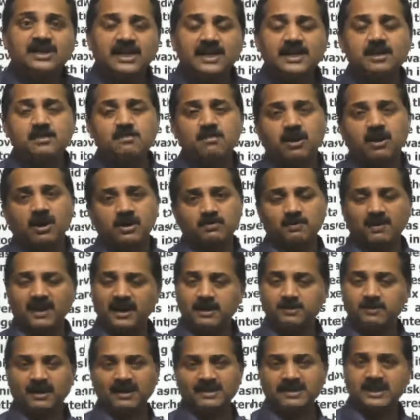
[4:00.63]
demand made
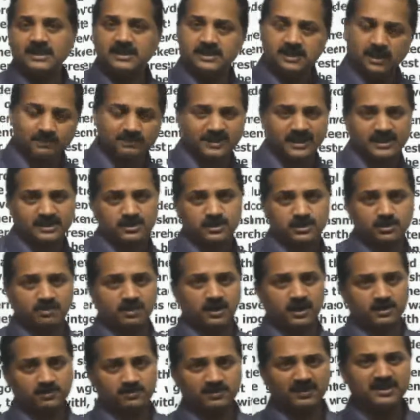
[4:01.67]
by the income tax
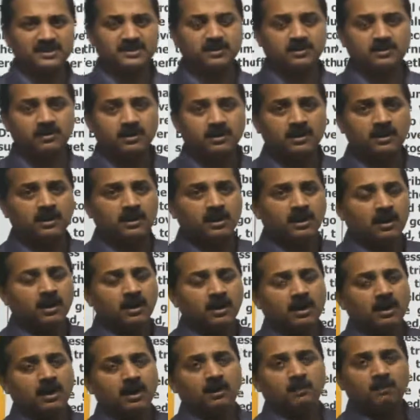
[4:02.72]
department,
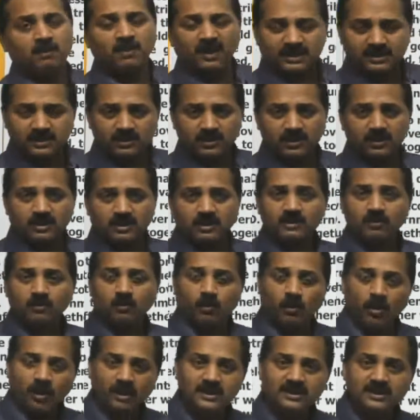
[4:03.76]
but
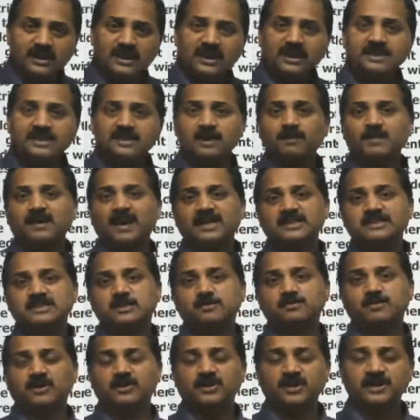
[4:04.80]
what the income tax
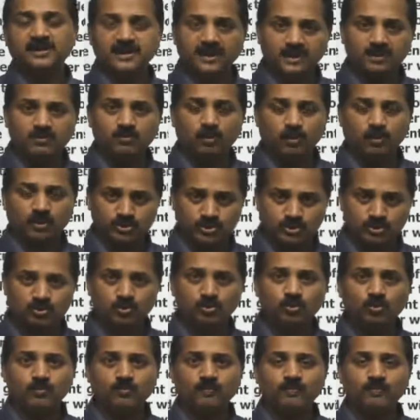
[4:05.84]
department did was to